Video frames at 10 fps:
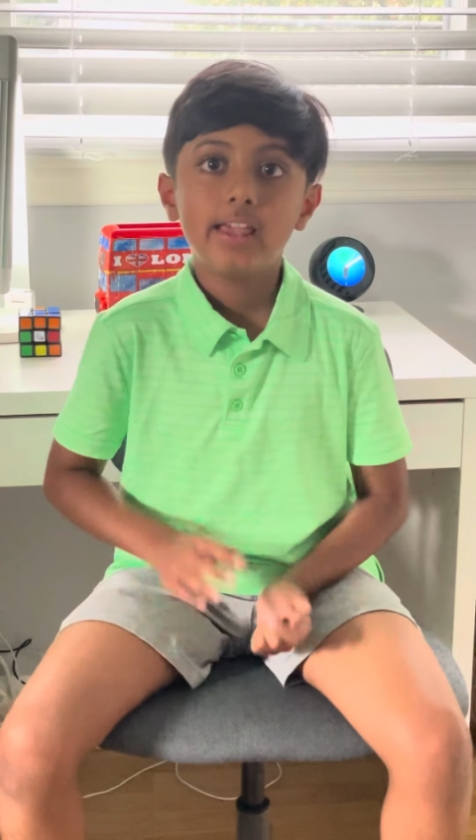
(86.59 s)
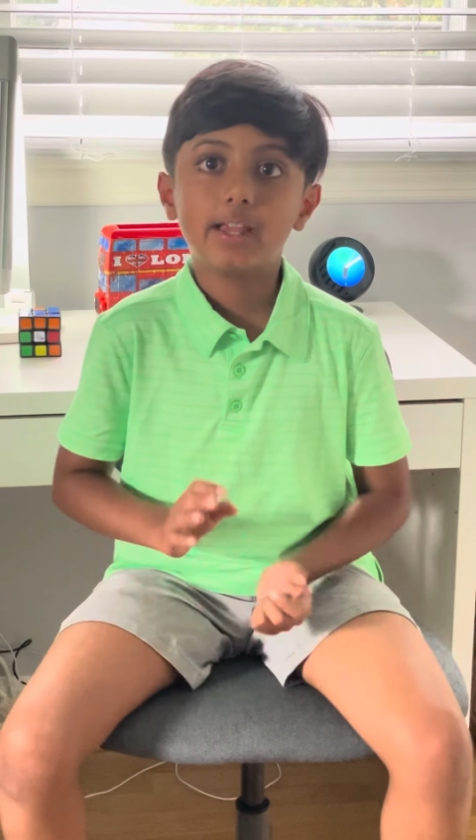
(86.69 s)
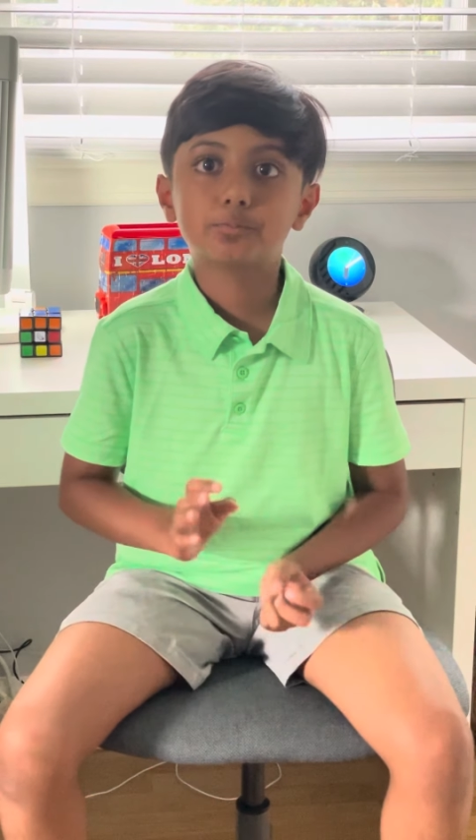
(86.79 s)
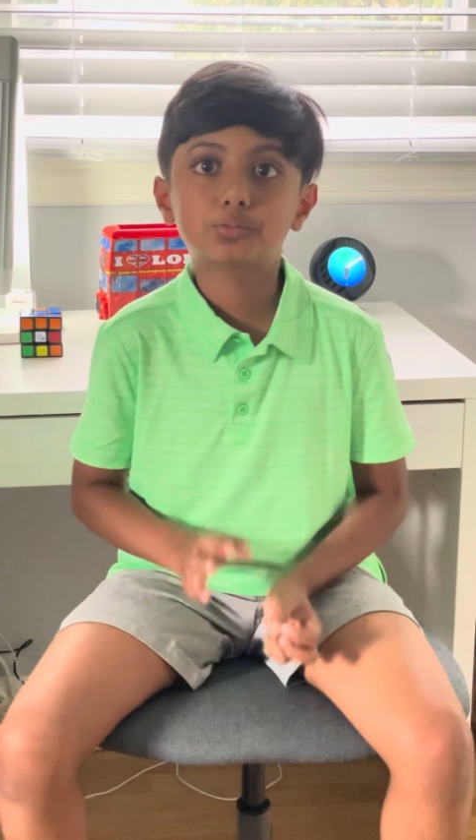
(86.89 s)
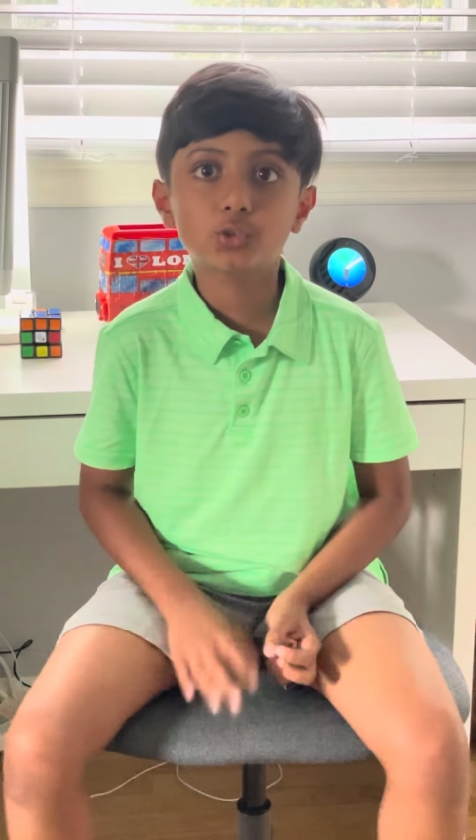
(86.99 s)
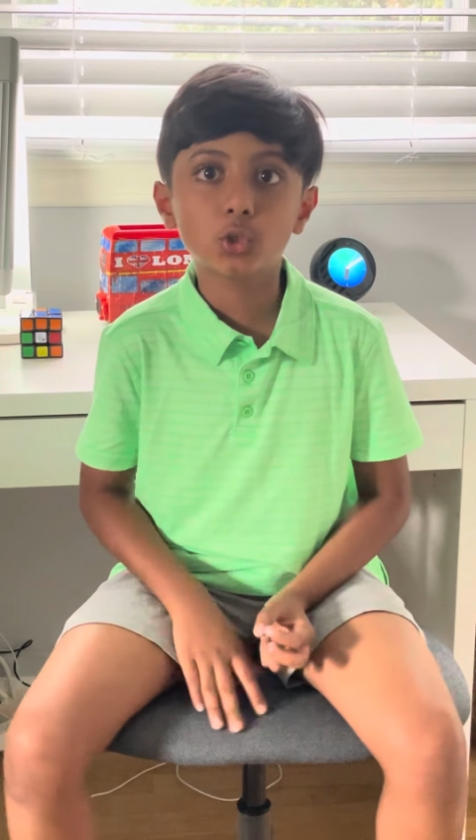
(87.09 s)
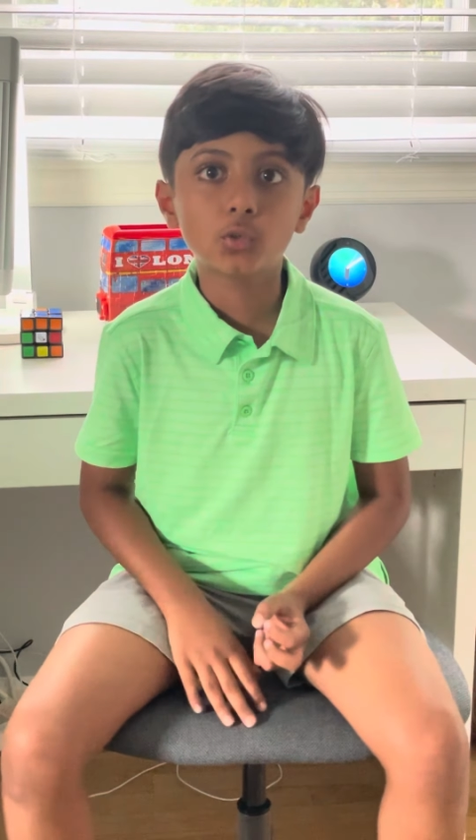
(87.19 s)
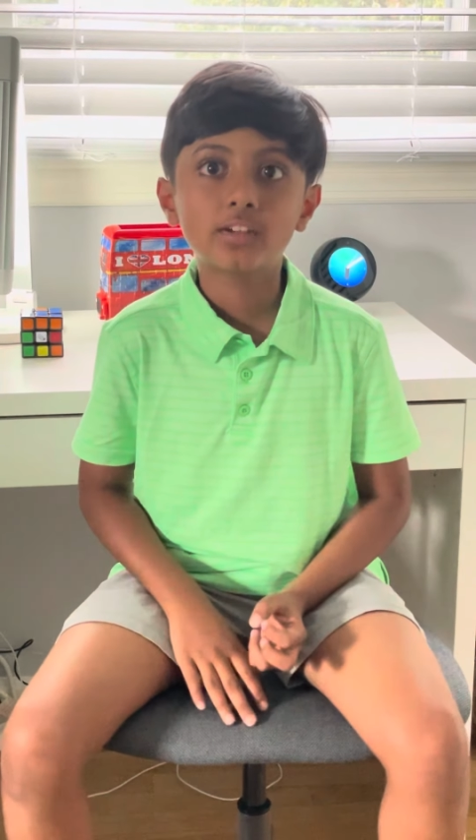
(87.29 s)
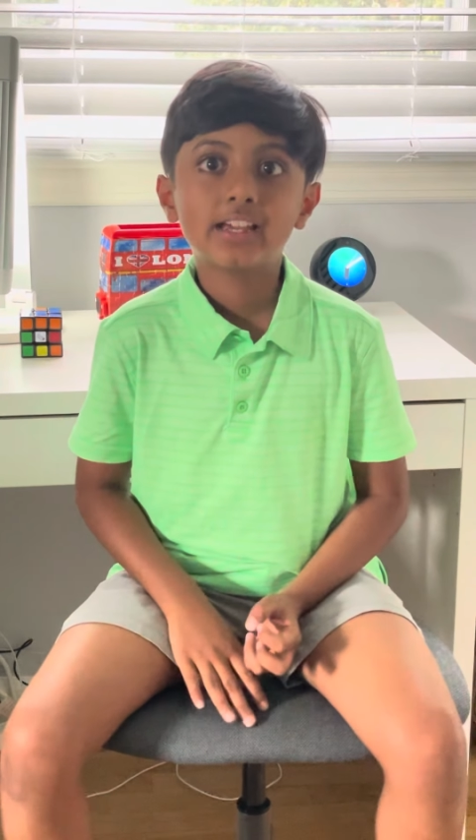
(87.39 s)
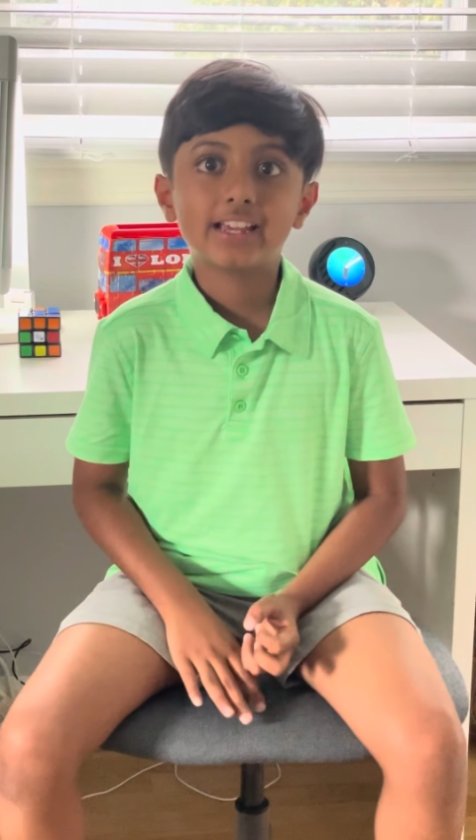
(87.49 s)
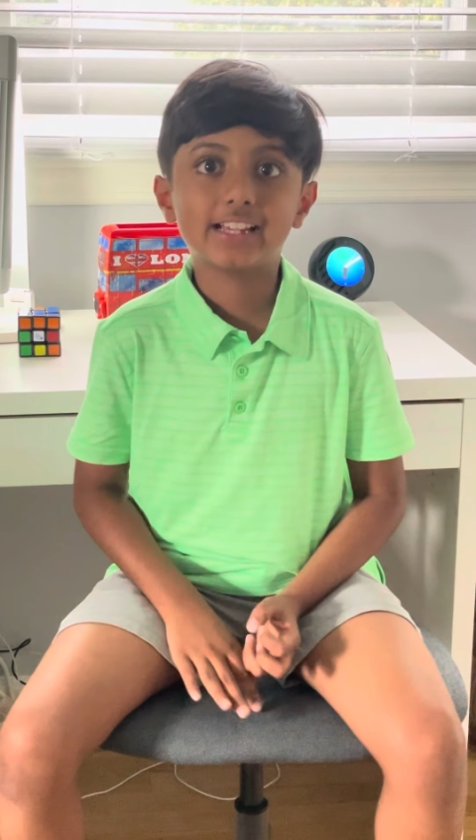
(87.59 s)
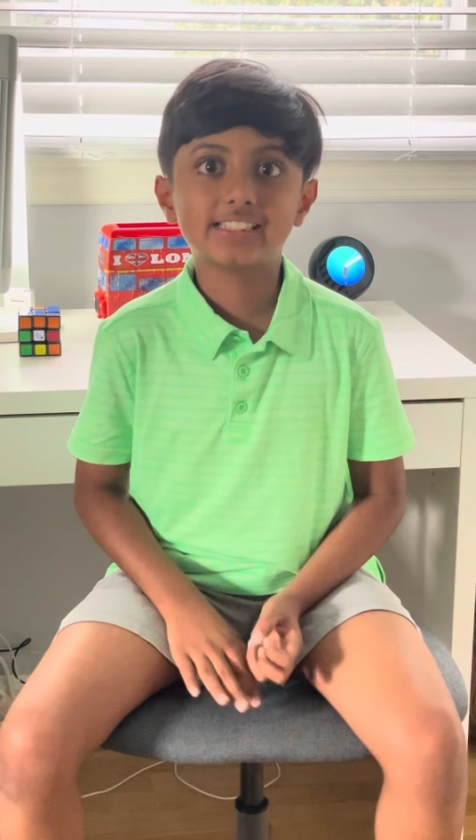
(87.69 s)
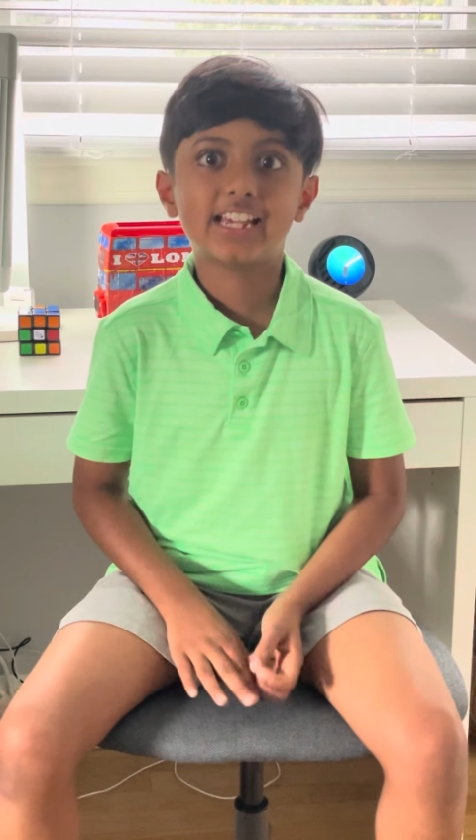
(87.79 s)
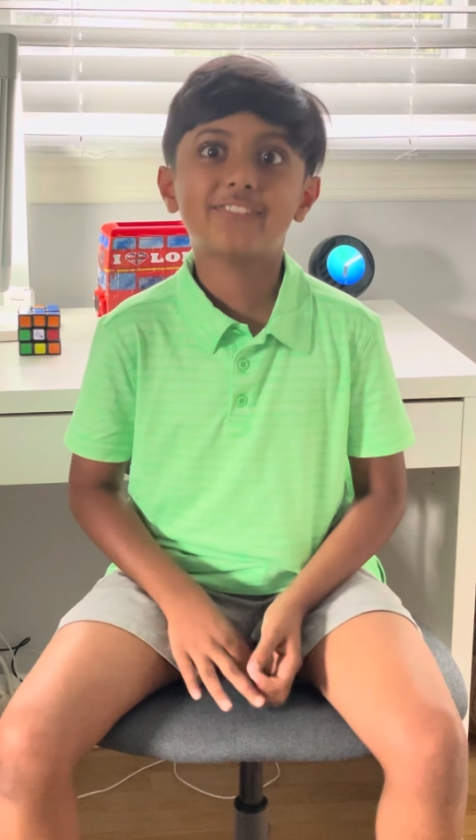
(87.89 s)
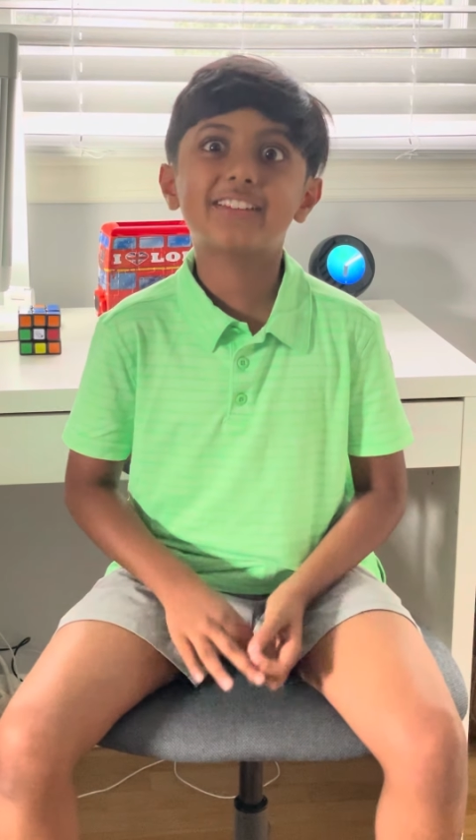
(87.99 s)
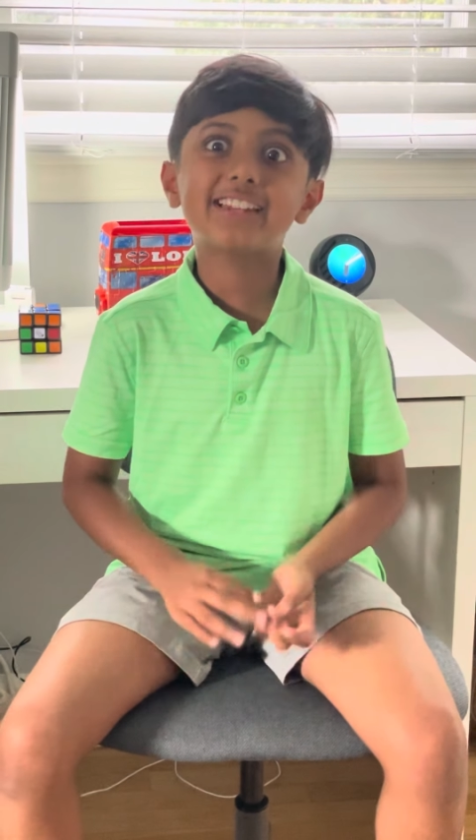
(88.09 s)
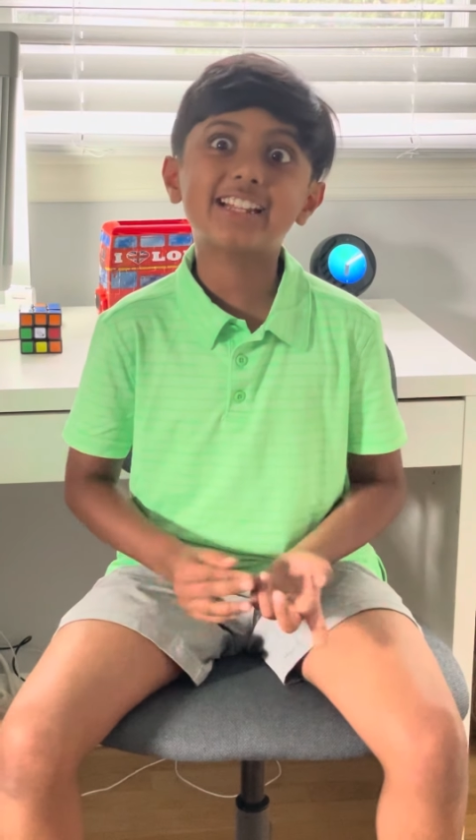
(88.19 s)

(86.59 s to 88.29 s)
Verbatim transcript: Improve is if it